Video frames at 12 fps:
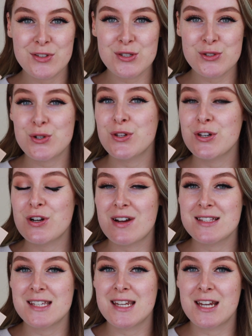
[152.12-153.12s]
I've used colour
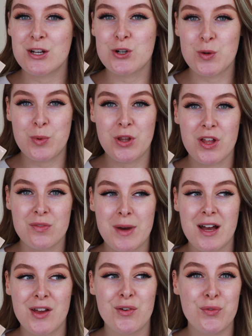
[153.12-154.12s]
correcting in a couple of
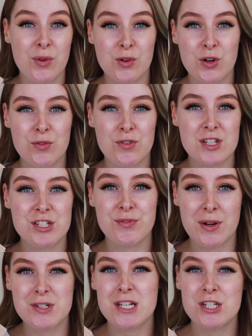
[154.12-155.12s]
my full coverage
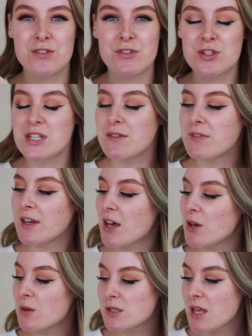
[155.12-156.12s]
foundation routine
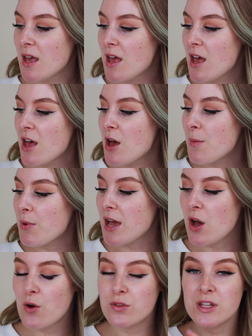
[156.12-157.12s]
videos, but
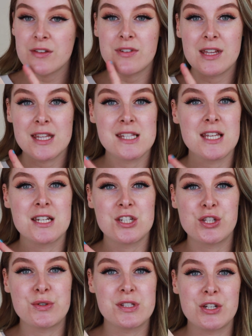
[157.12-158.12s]
I only really tend
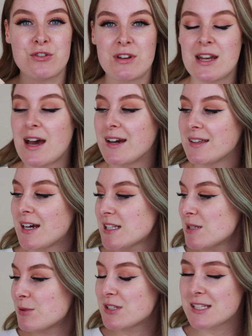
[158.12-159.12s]
to use a green
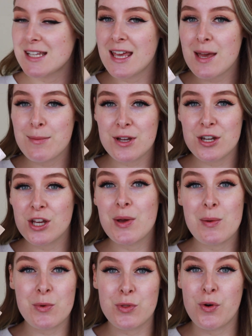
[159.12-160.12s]
highlighter. But today I'm going to go
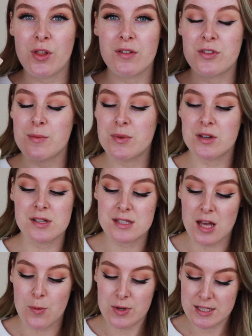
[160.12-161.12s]
in with all of them
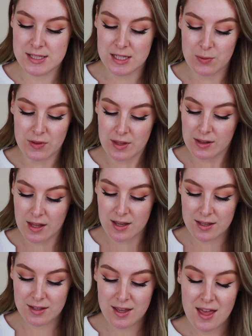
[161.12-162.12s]
because I want to see what they're
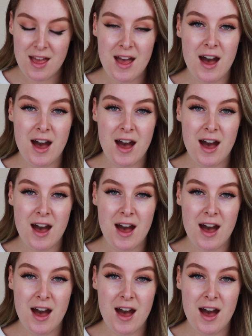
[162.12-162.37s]
like.